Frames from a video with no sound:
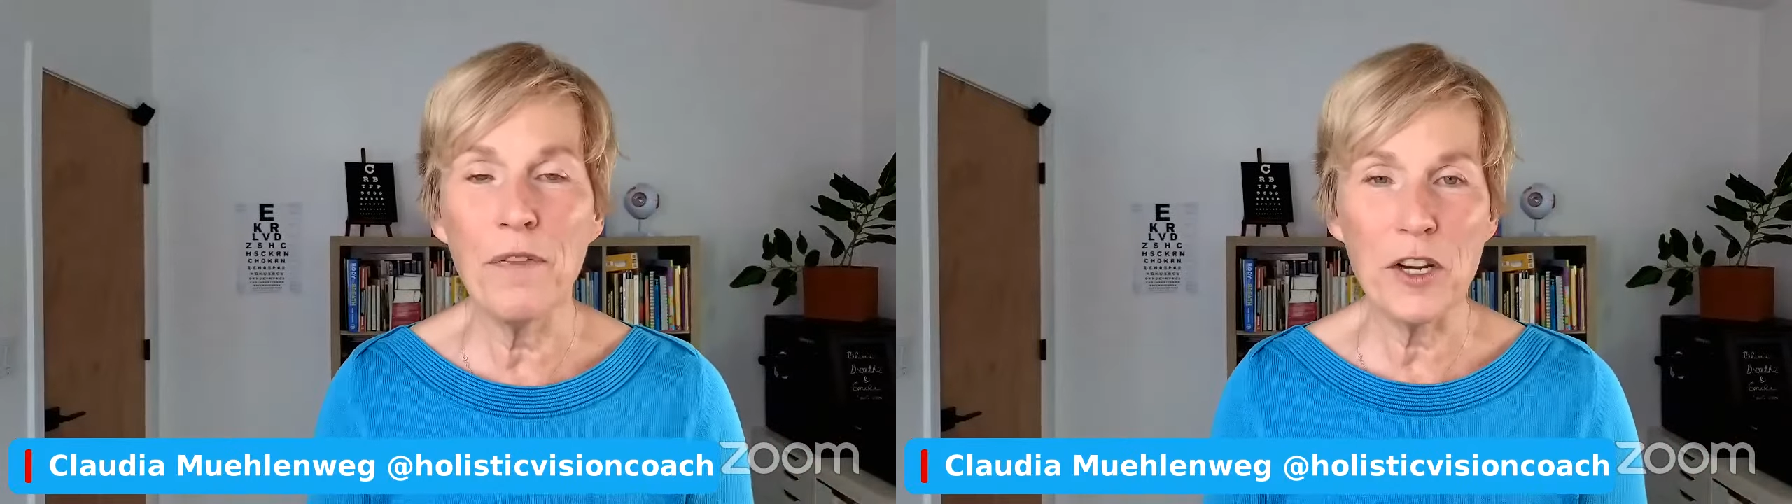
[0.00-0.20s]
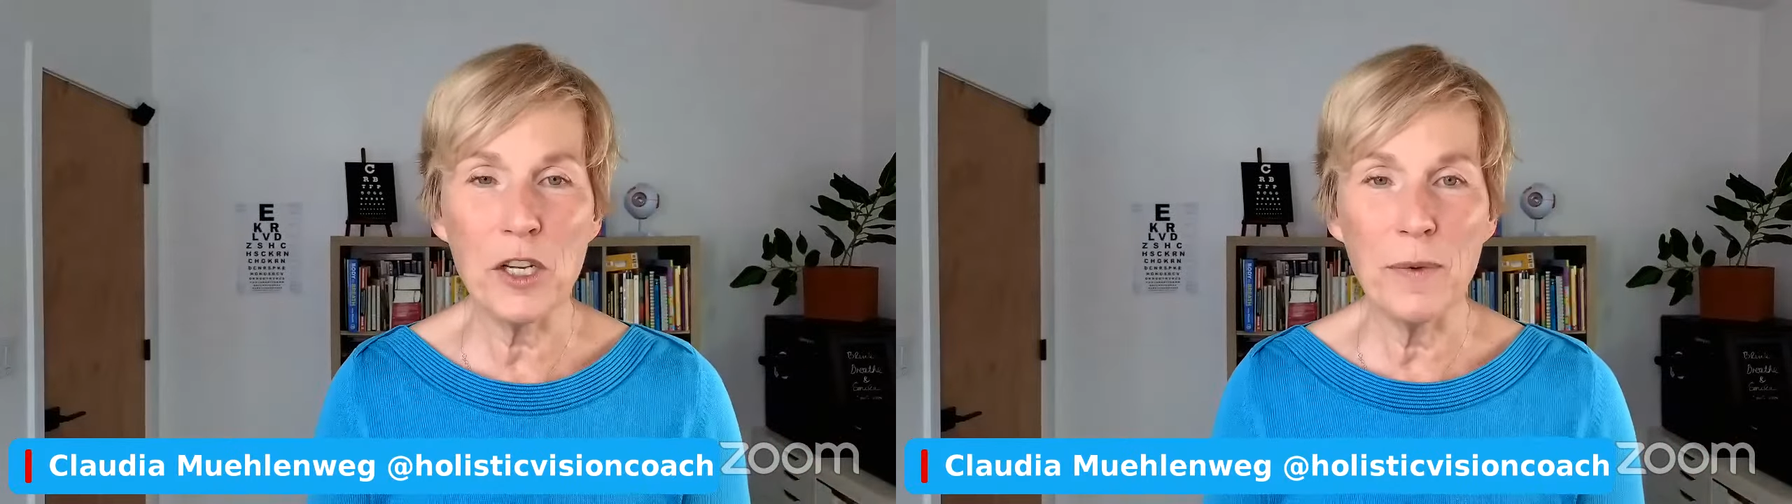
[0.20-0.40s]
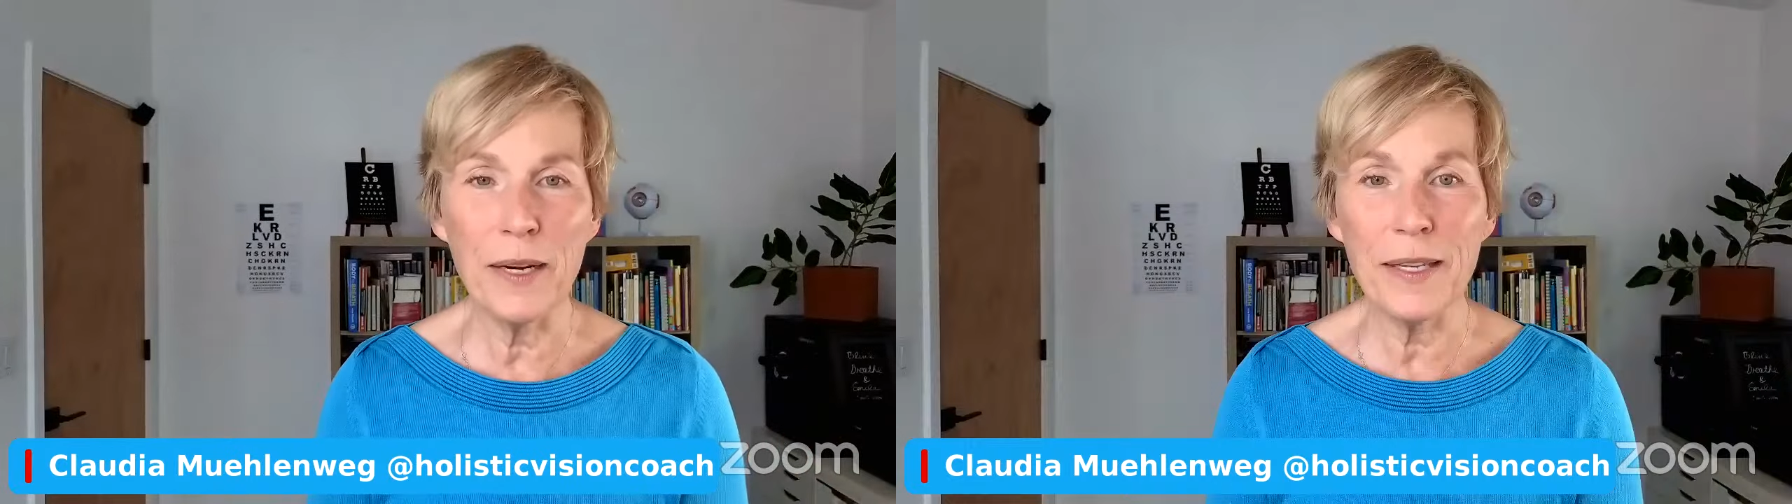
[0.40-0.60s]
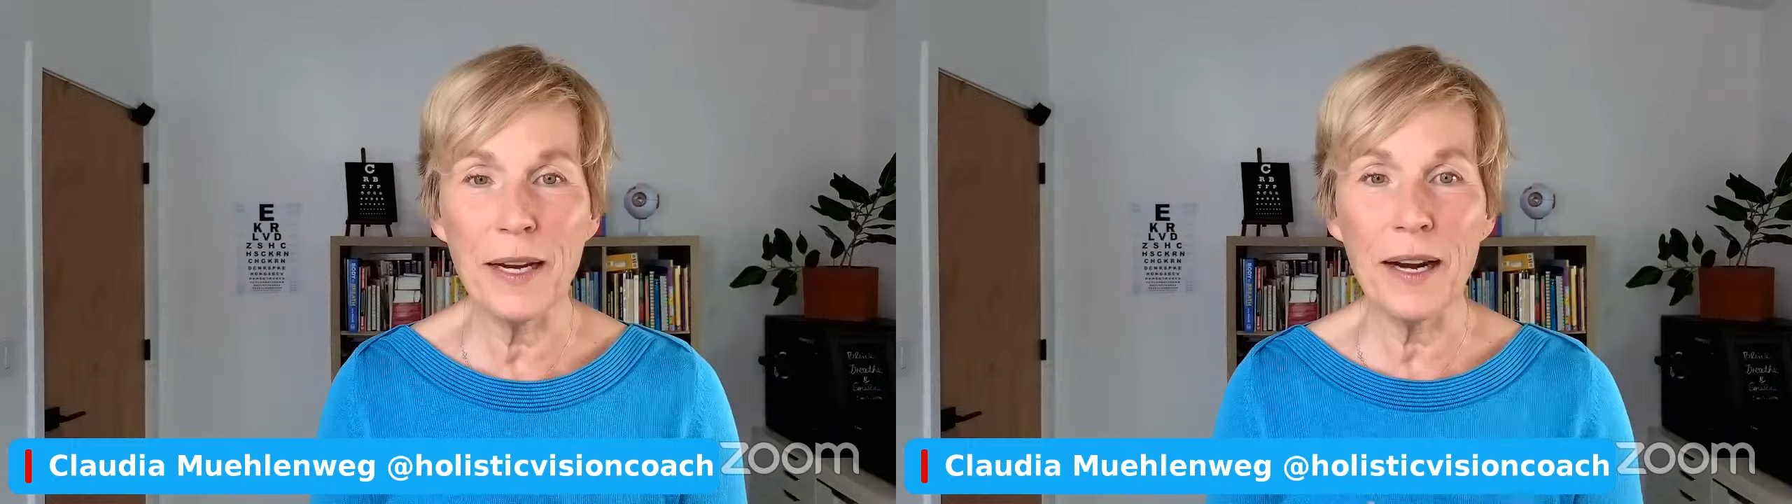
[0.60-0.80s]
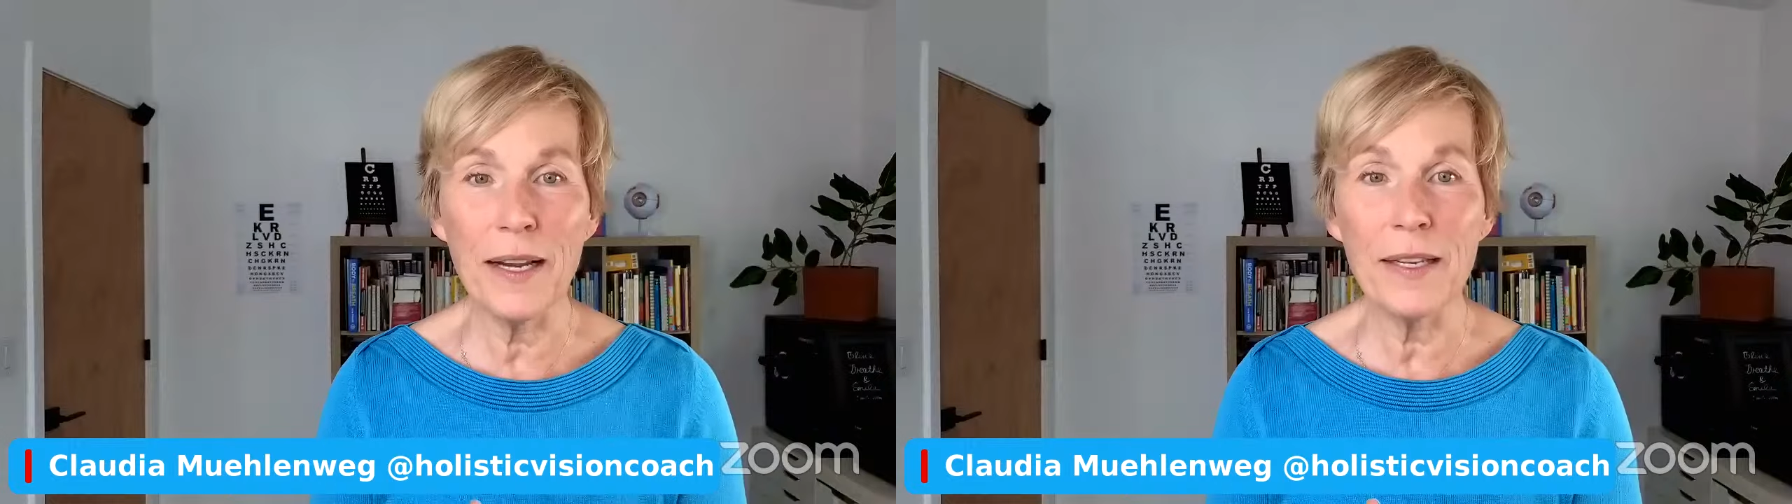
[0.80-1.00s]
profession where
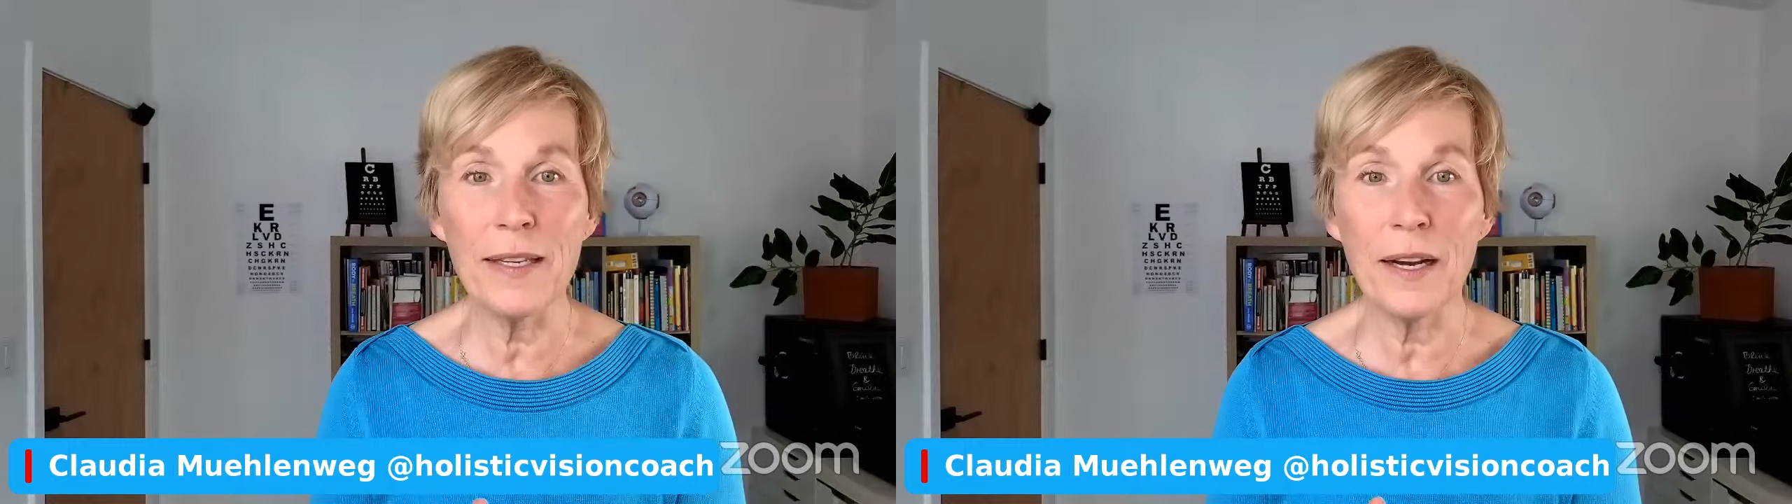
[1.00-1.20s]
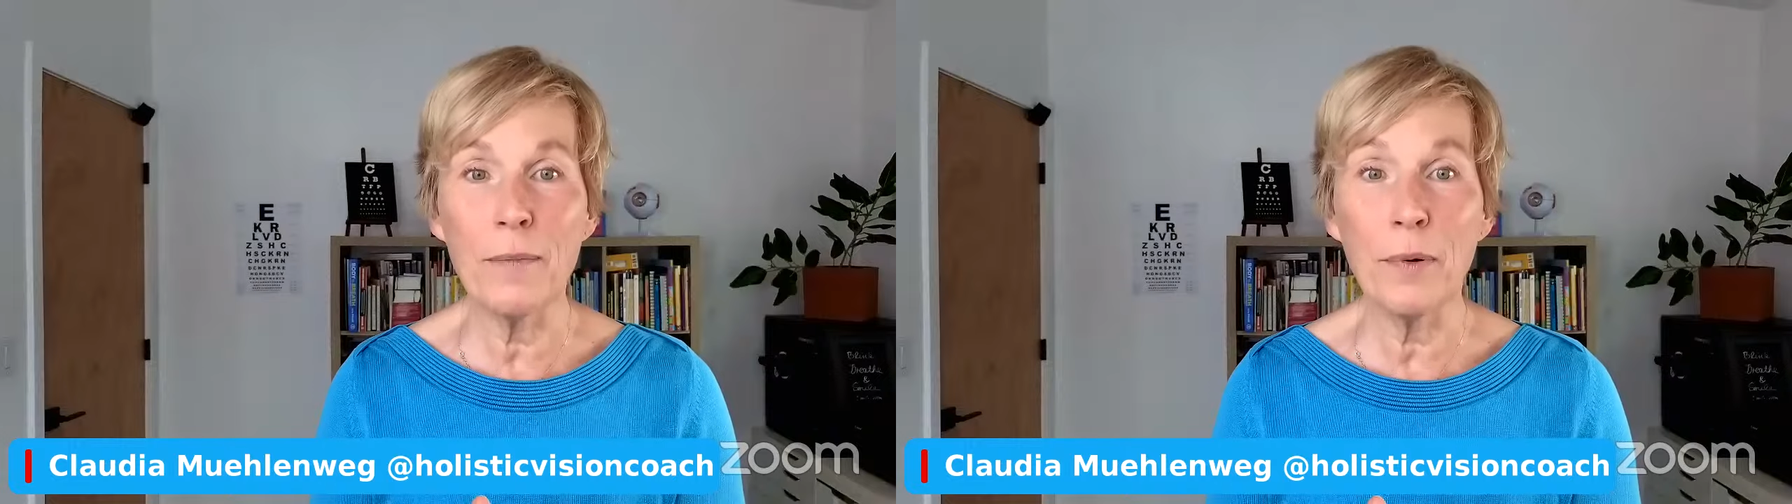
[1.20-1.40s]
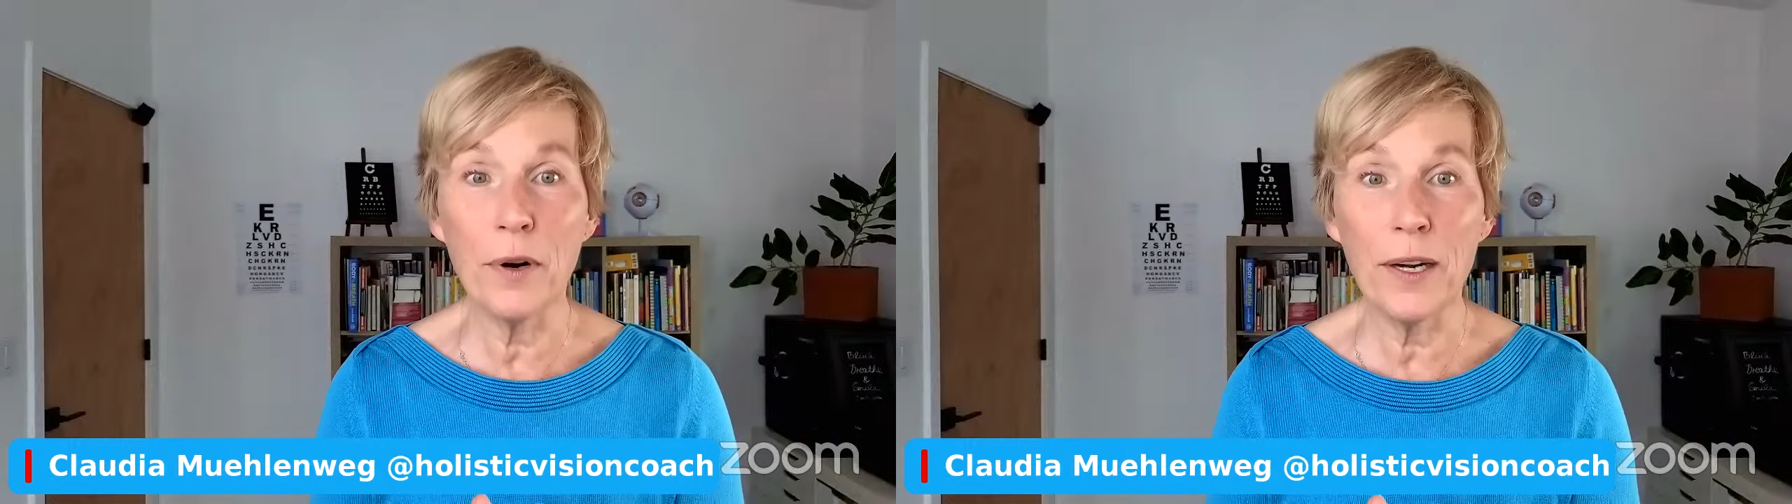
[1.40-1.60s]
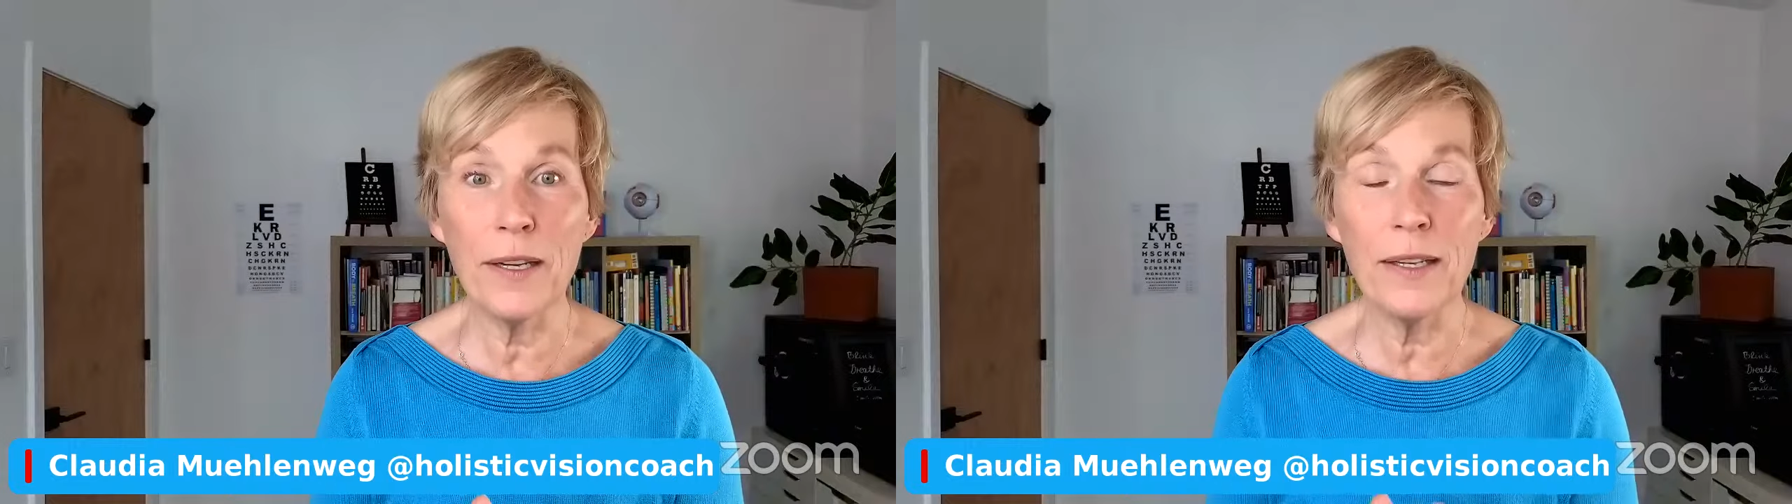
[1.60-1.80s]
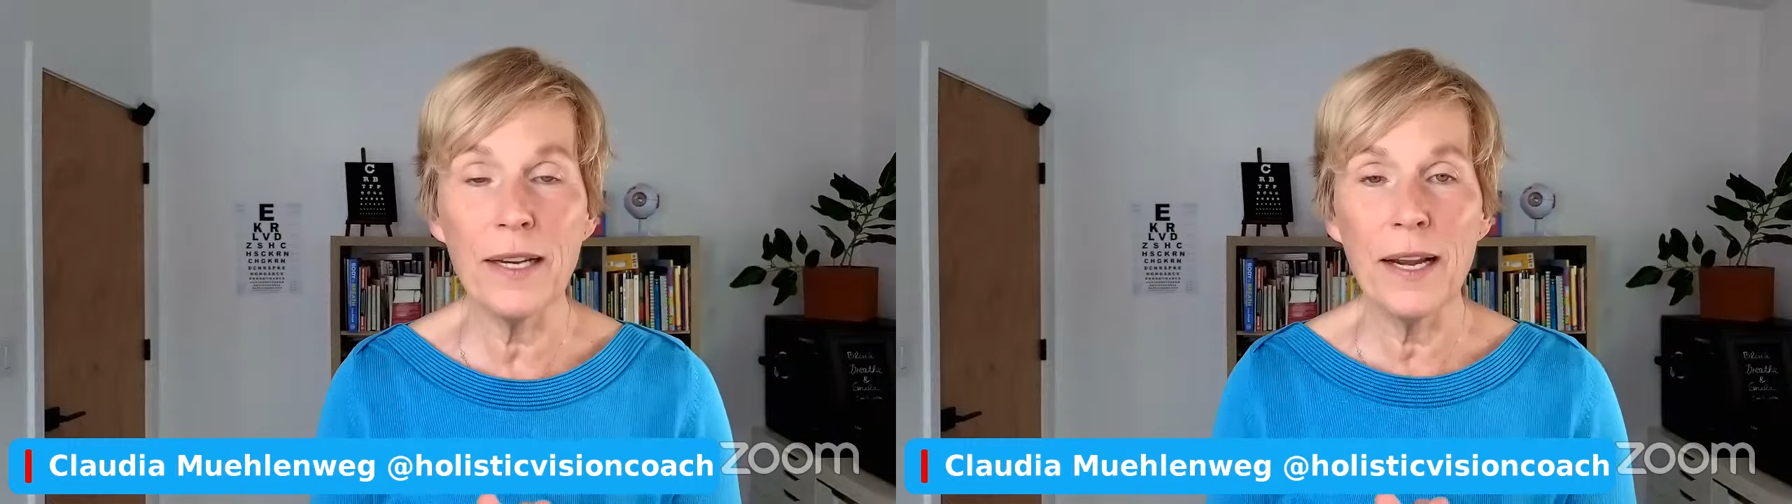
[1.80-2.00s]
sunglasses are
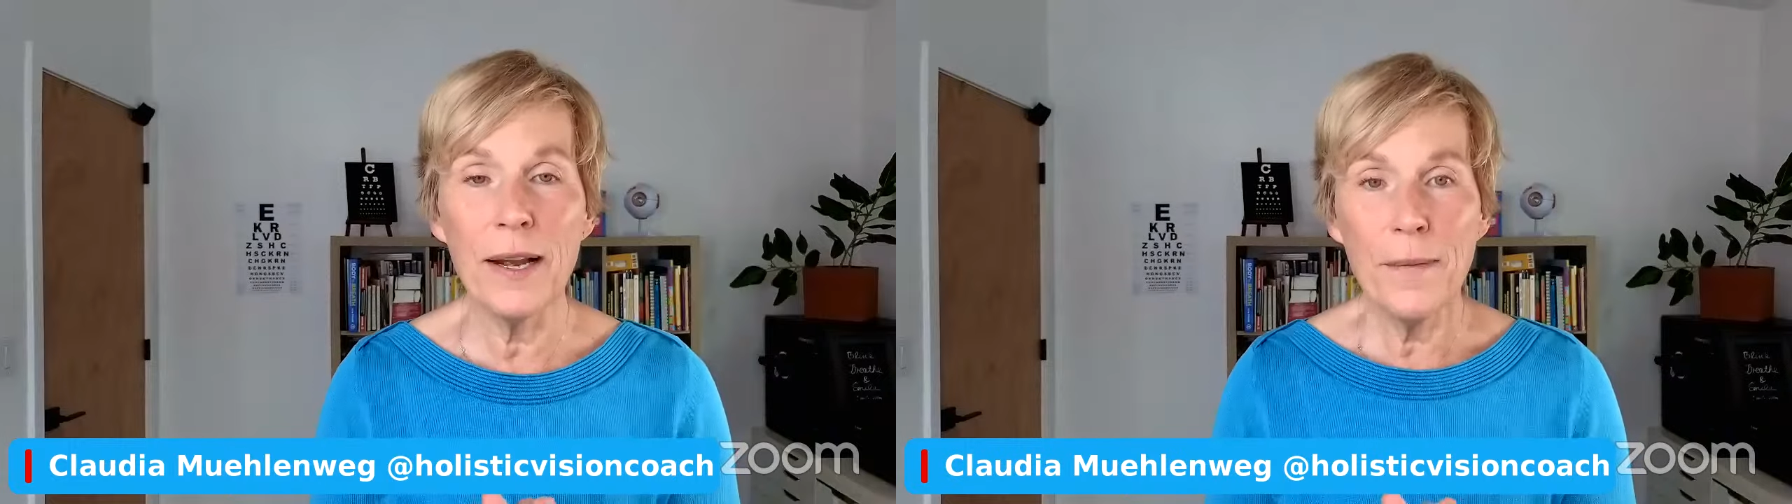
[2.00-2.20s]
important.